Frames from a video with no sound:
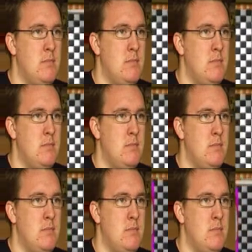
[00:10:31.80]

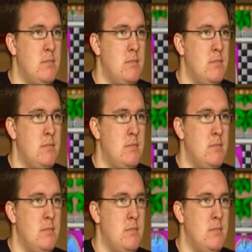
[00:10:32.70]

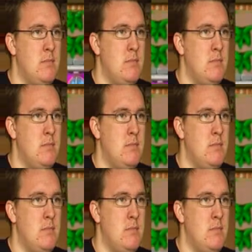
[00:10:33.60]
(silence)